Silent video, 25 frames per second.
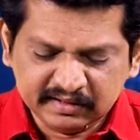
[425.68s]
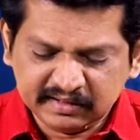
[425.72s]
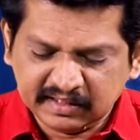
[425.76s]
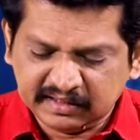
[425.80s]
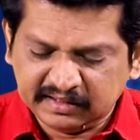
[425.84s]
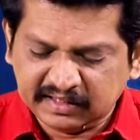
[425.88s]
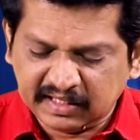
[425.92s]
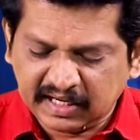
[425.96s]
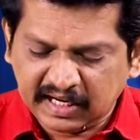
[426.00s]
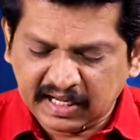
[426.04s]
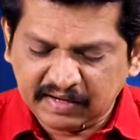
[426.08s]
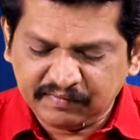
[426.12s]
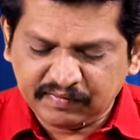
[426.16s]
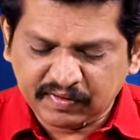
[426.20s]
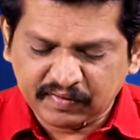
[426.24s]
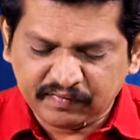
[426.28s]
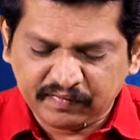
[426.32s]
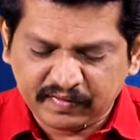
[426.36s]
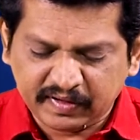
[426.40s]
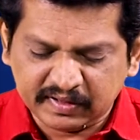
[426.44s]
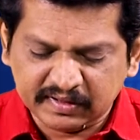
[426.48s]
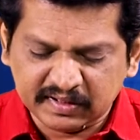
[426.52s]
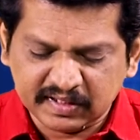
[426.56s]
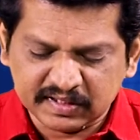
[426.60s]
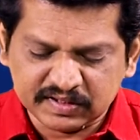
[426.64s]
that the life of
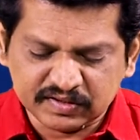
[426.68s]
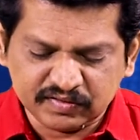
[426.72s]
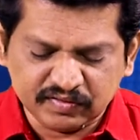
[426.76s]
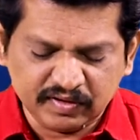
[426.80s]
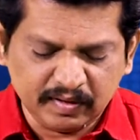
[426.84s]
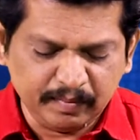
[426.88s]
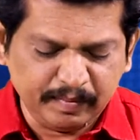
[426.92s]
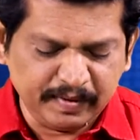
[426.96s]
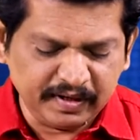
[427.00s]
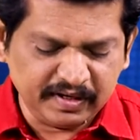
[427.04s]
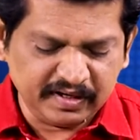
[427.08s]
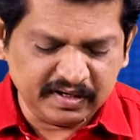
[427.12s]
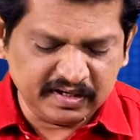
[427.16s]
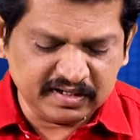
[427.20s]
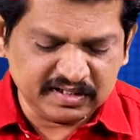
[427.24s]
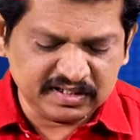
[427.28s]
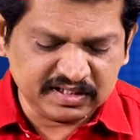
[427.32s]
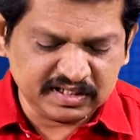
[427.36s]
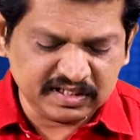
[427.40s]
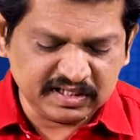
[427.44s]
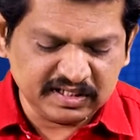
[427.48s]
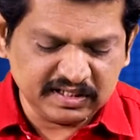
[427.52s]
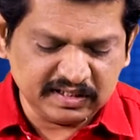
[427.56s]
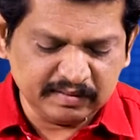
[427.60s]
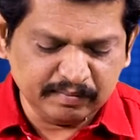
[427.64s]
others will be
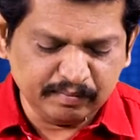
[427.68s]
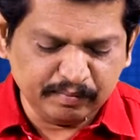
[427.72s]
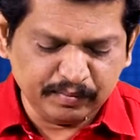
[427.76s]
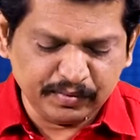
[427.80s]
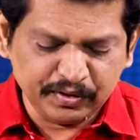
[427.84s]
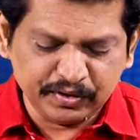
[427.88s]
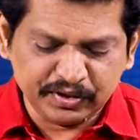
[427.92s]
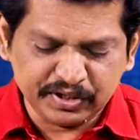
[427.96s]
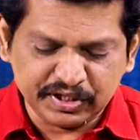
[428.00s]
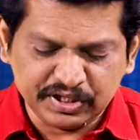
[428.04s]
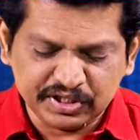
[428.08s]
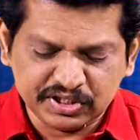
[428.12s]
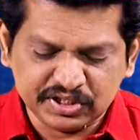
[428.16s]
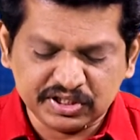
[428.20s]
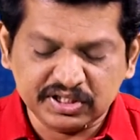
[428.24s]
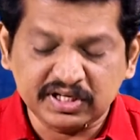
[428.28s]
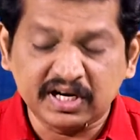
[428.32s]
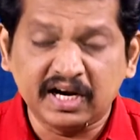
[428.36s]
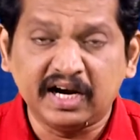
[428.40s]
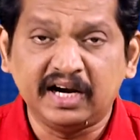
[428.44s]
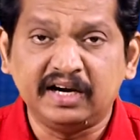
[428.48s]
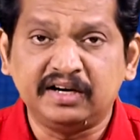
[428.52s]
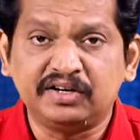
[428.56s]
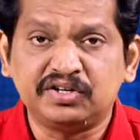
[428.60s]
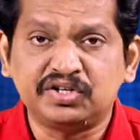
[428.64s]
nasty, brutish,
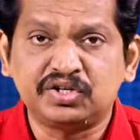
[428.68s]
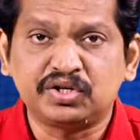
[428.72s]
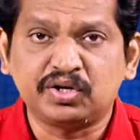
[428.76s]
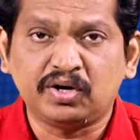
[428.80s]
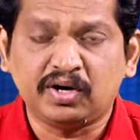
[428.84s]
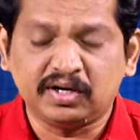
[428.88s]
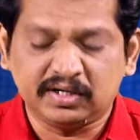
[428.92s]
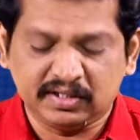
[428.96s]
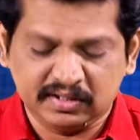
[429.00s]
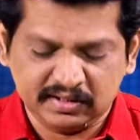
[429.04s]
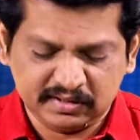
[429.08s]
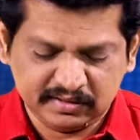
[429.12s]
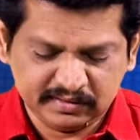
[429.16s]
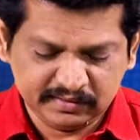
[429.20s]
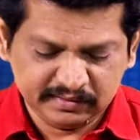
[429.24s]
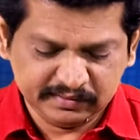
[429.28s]
and short.